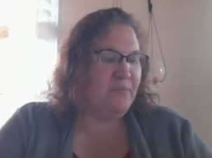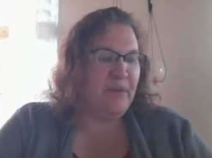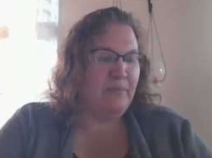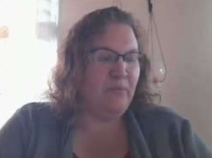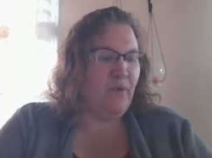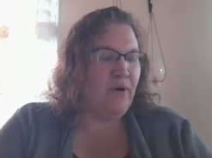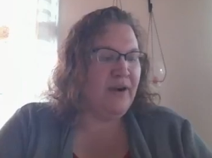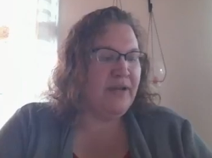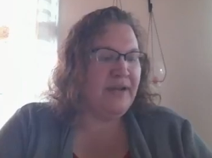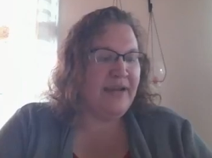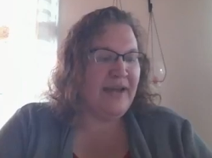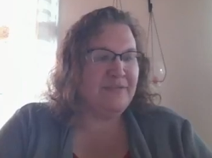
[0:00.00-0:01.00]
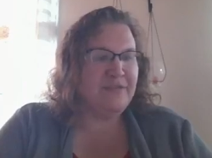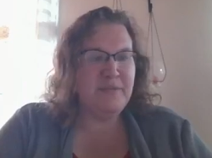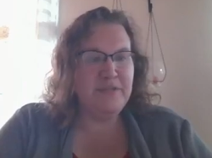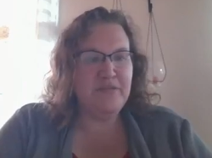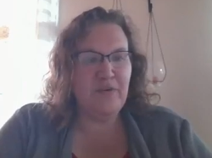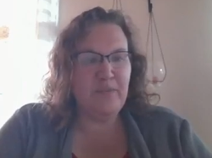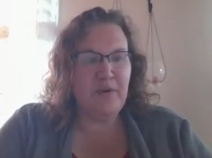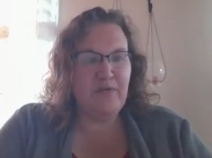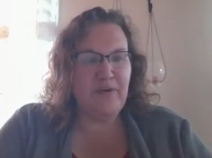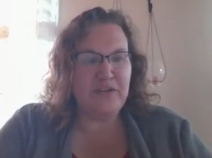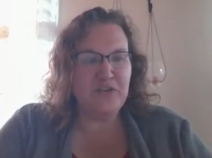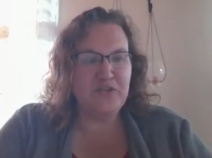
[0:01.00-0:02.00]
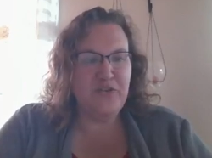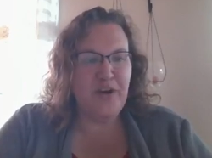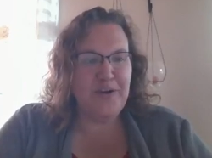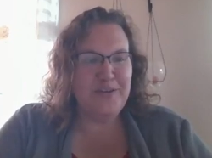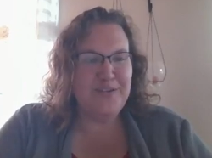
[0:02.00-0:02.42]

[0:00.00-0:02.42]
Important announcements from our registrar.